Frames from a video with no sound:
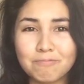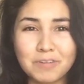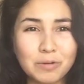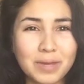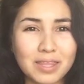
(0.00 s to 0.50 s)

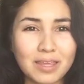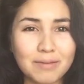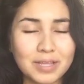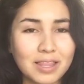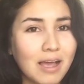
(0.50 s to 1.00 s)
filming
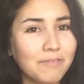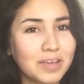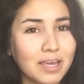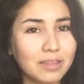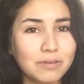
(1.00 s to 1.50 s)
them and
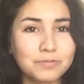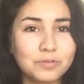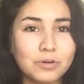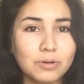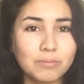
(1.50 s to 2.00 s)
laughing at their
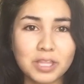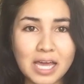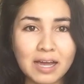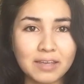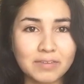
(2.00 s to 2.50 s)
form
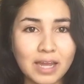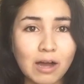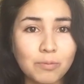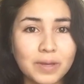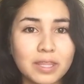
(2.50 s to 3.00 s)
without even
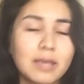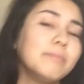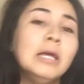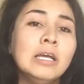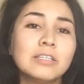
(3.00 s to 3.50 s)
helping them.
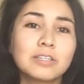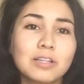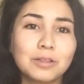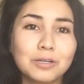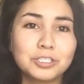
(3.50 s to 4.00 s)
So
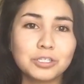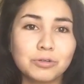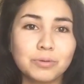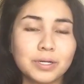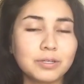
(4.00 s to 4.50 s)
in the
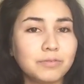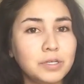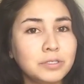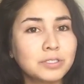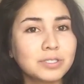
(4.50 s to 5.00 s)
logical world, if
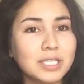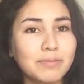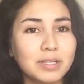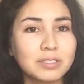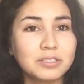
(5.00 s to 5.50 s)
you saw
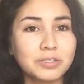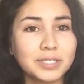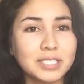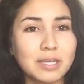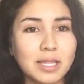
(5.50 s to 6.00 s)
someone
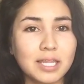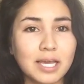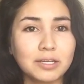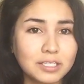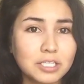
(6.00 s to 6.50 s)
doing something
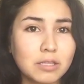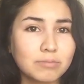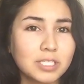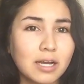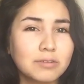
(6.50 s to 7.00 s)
that could injure
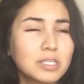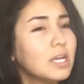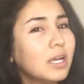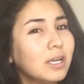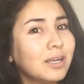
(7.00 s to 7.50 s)
themselves,
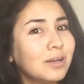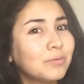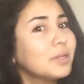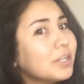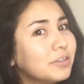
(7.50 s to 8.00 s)

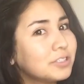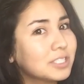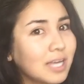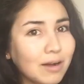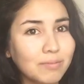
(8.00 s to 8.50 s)
wouldn't you
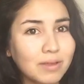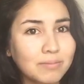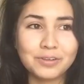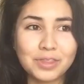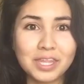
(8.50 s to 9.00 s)
just help
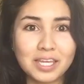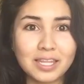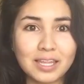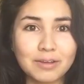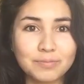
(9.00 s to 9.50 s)
them? You'd think
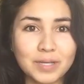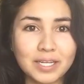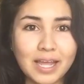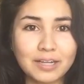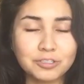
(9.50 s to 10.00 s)
that that would be a
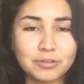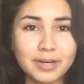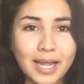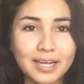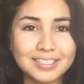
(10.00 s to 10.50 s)
natural
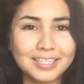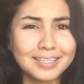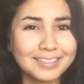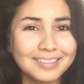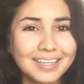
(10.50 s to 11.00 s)

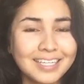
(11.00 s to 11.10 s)
reaction